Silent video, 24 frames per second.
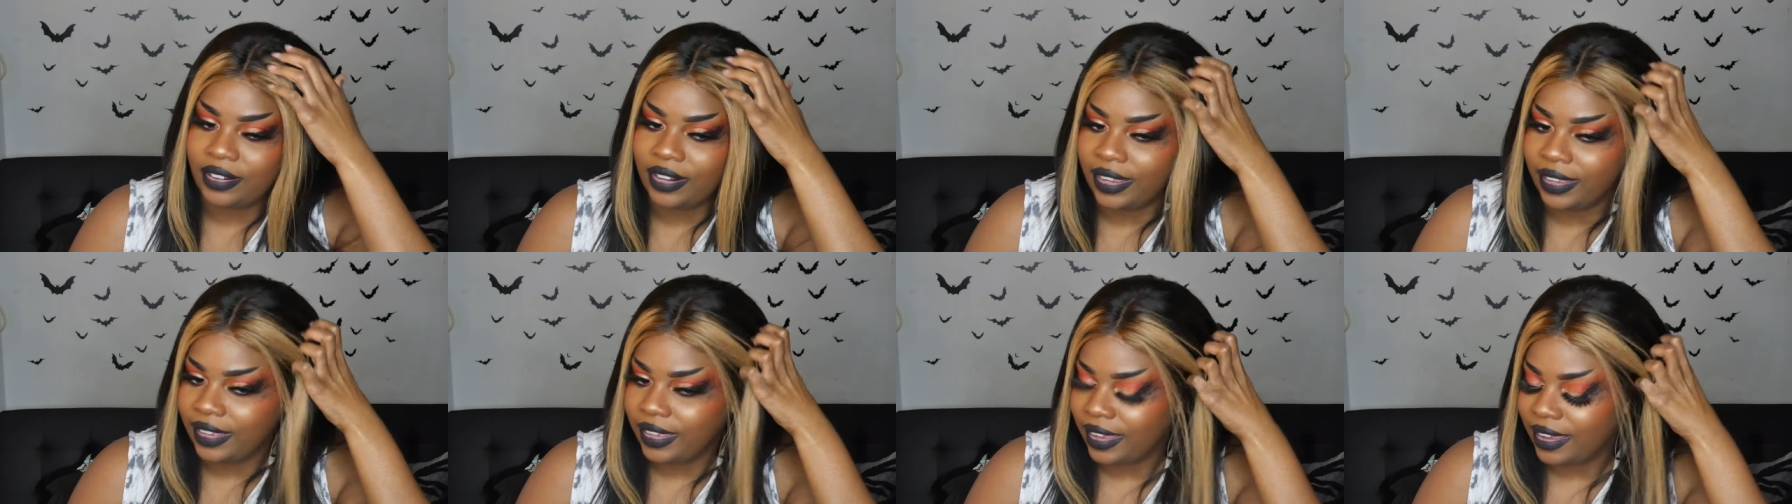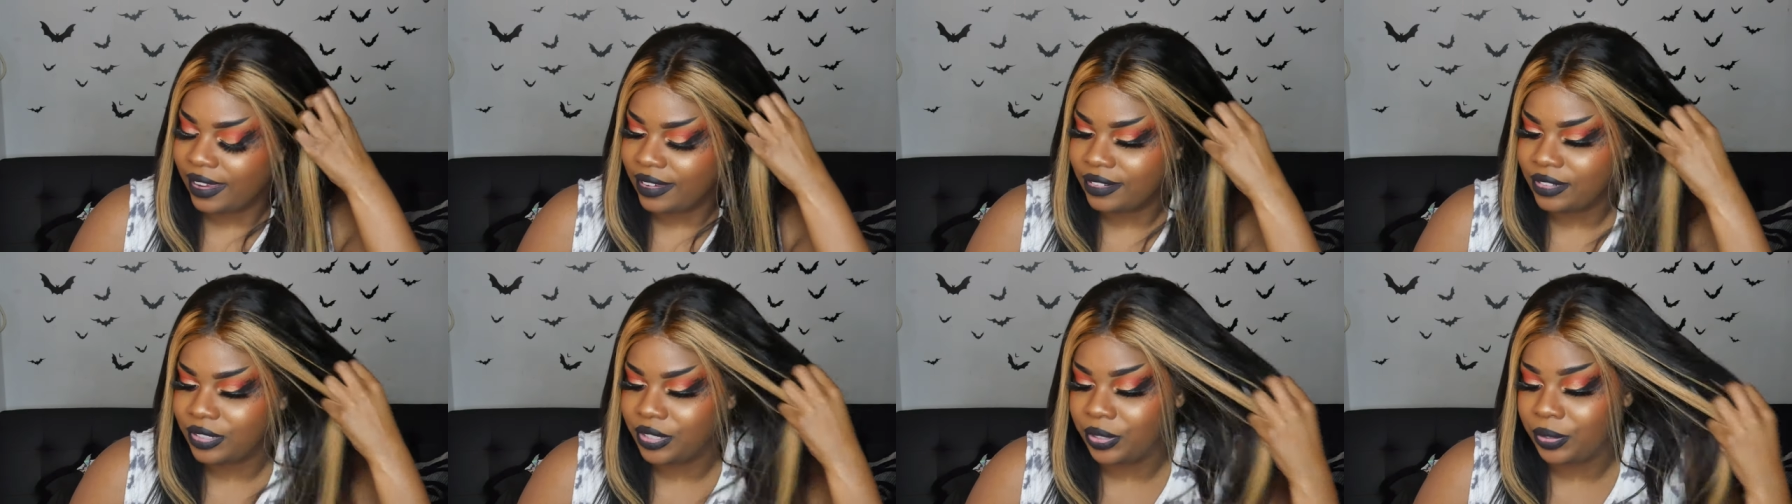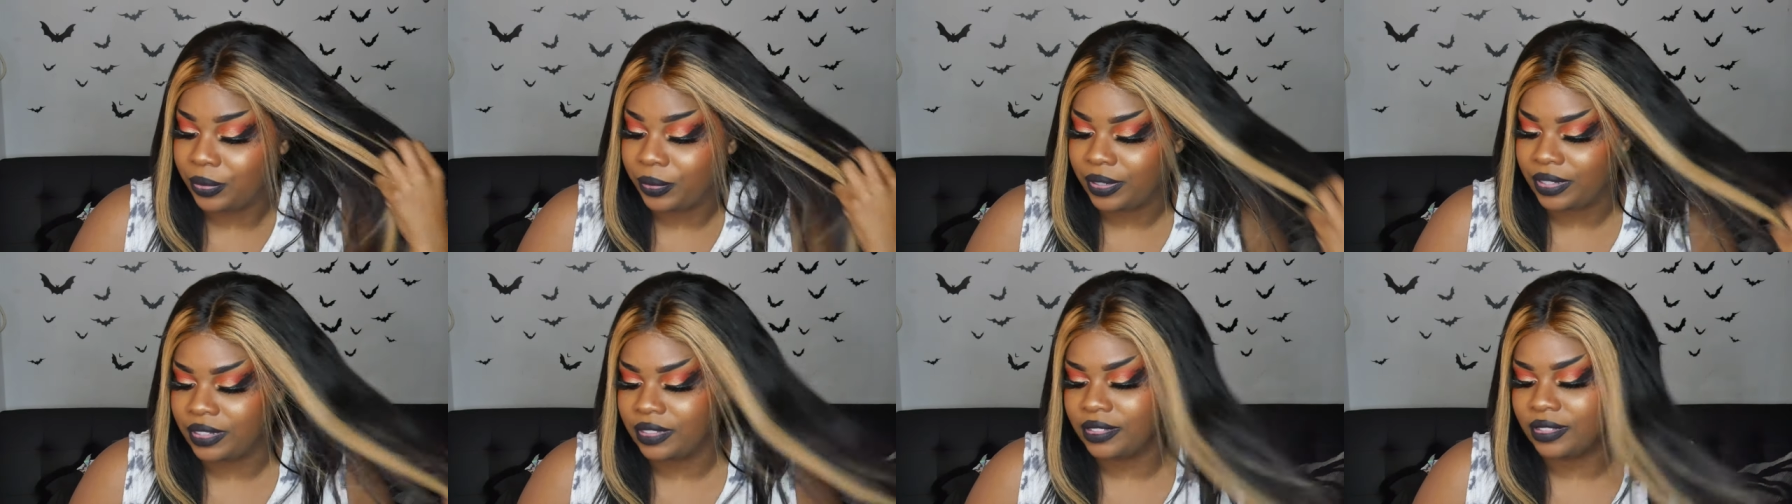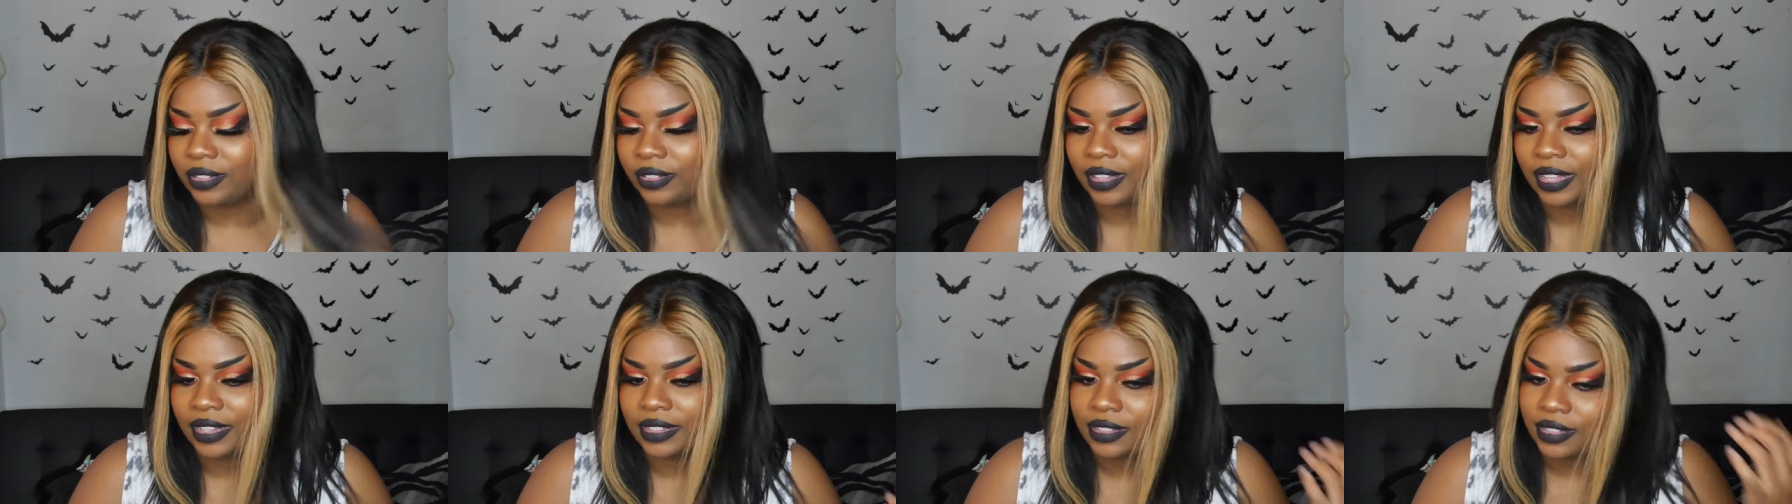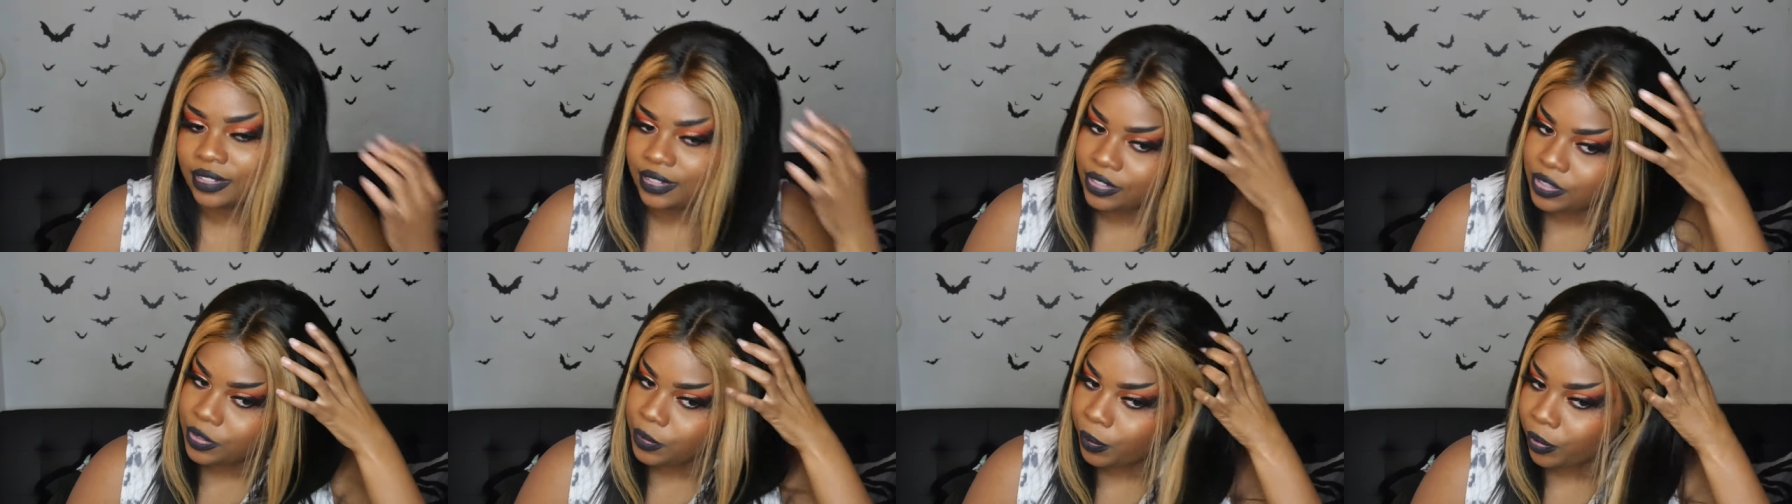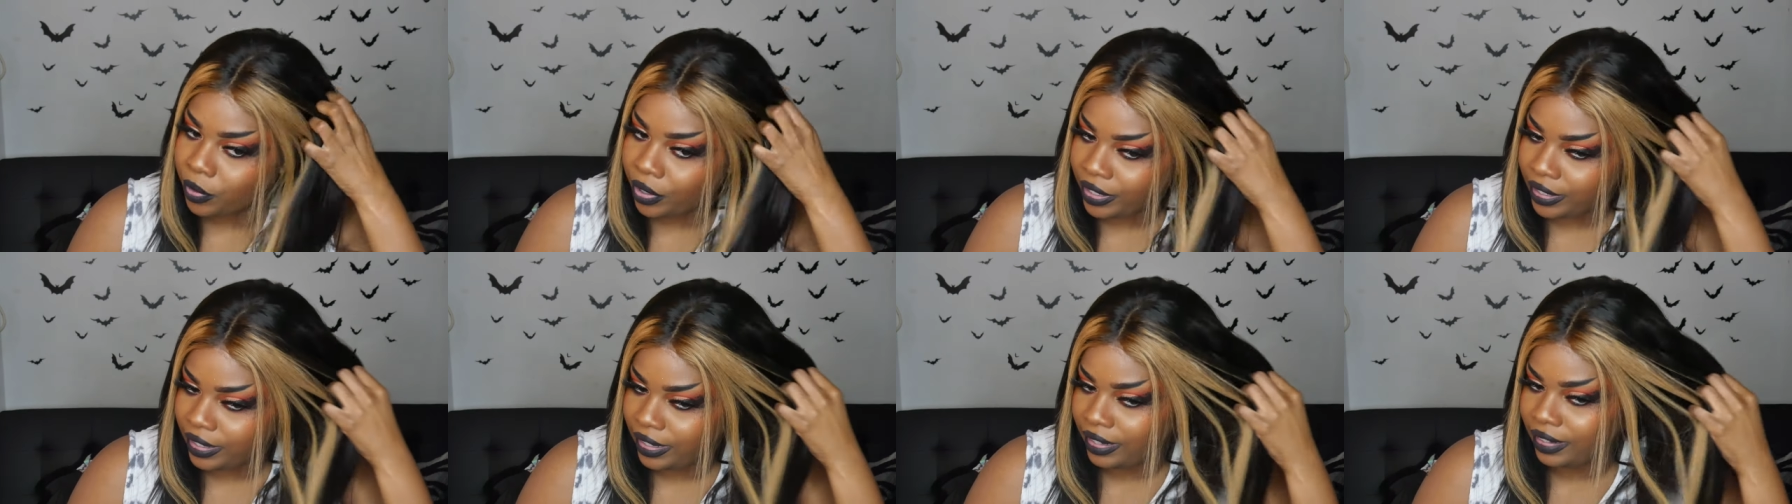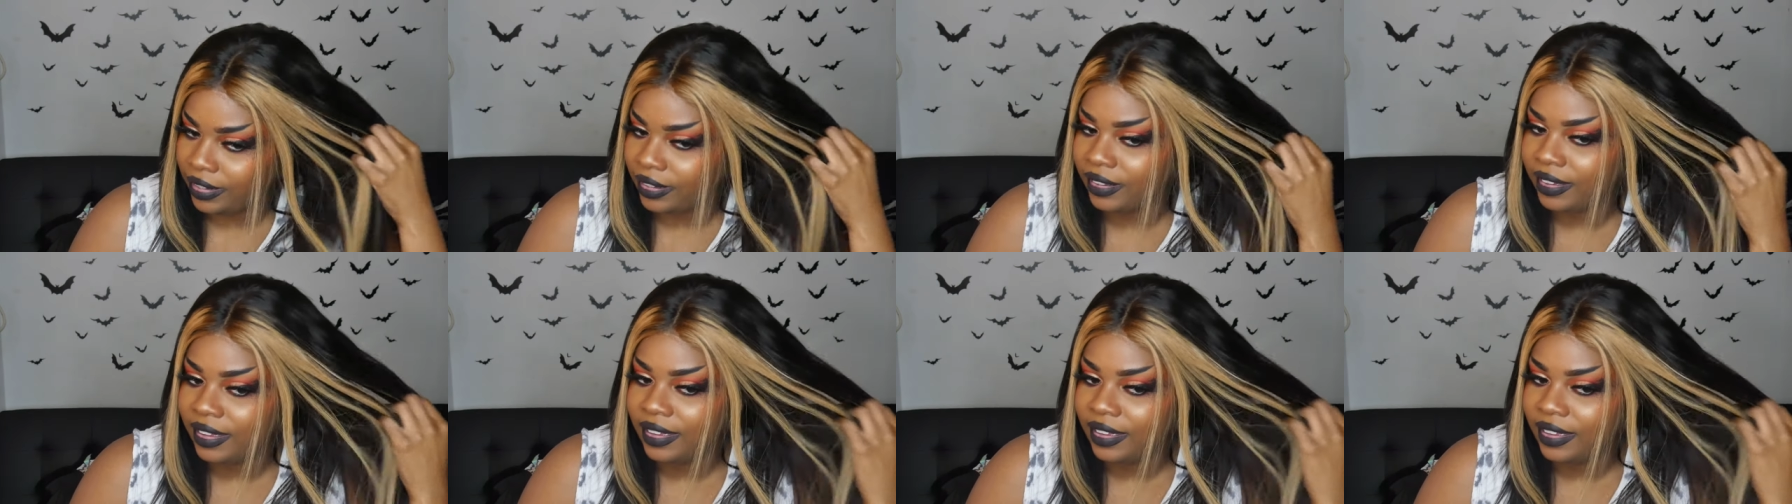I can't do it so that's disappointing